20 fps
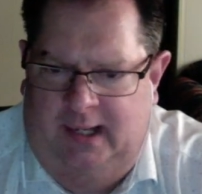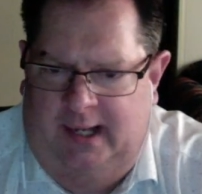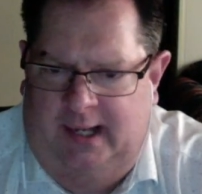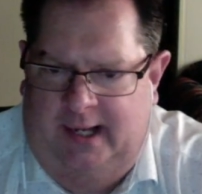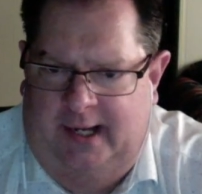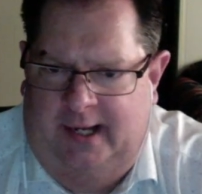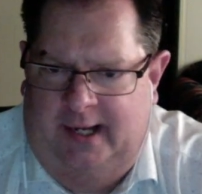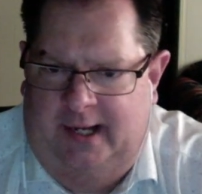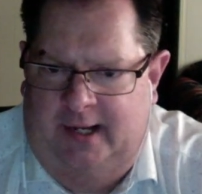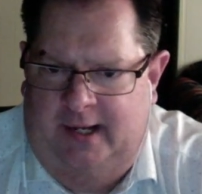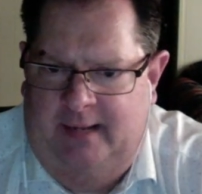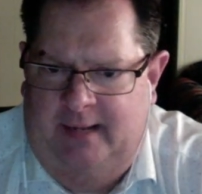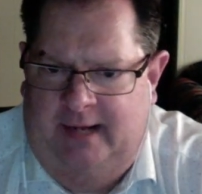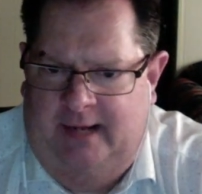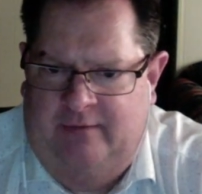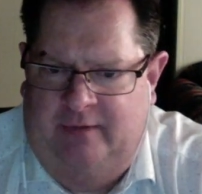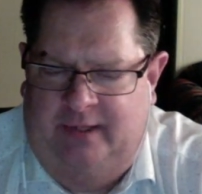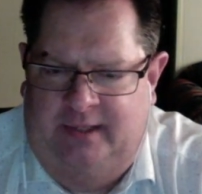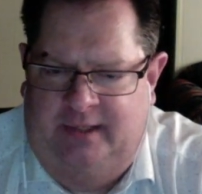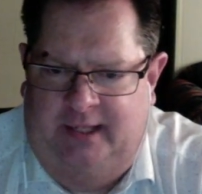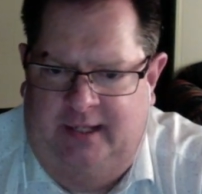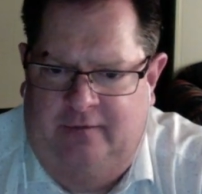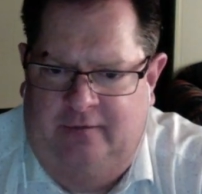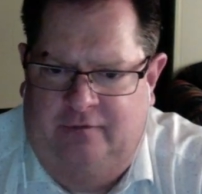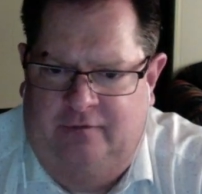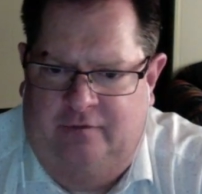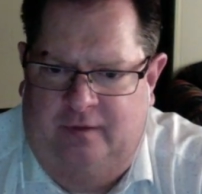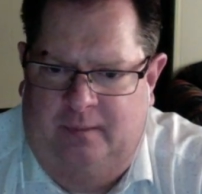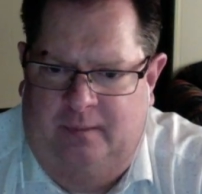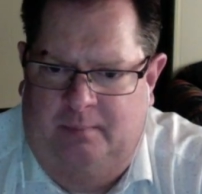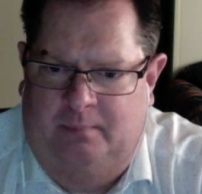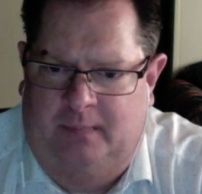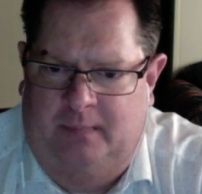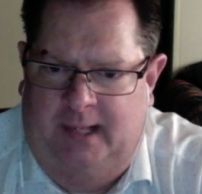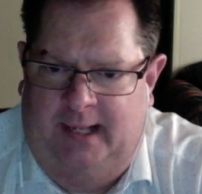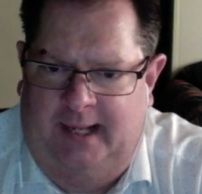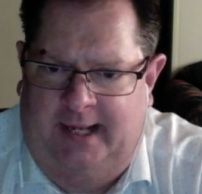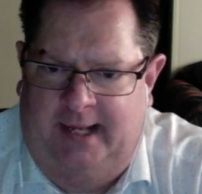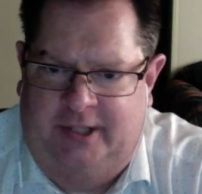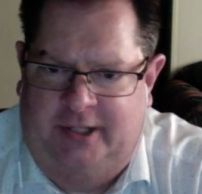Uh, everything from
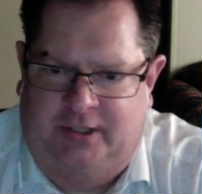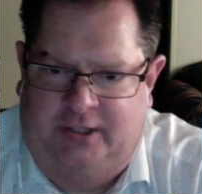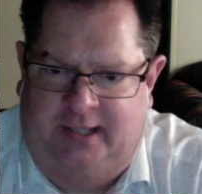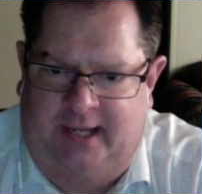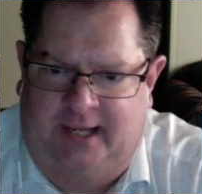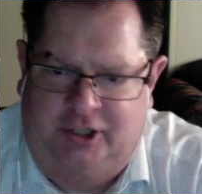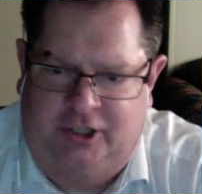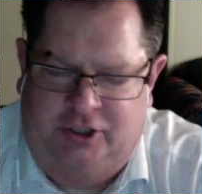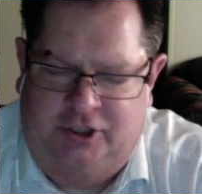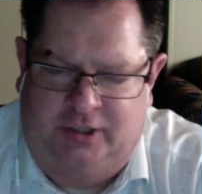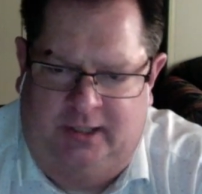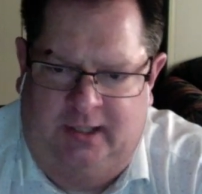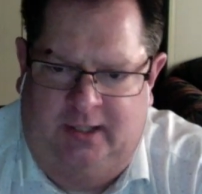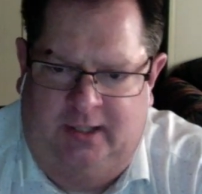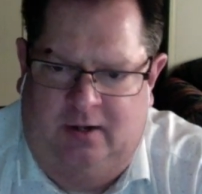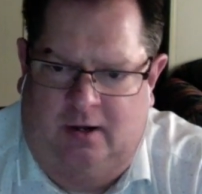education